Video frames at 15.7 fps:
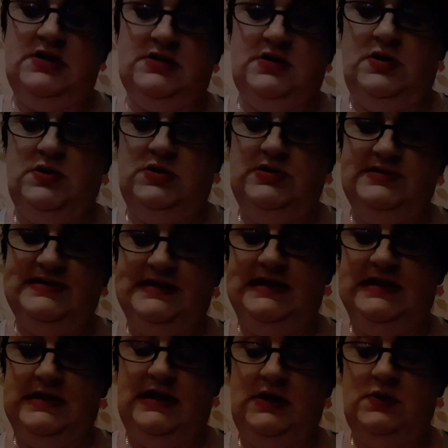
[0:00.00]
cozy
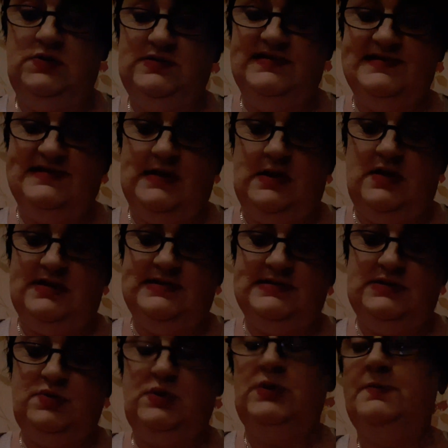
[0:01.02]
lounge
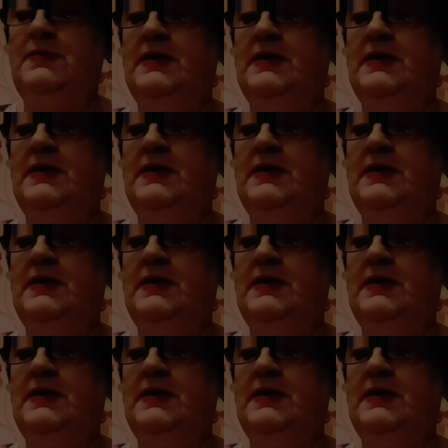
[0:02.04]
socks, one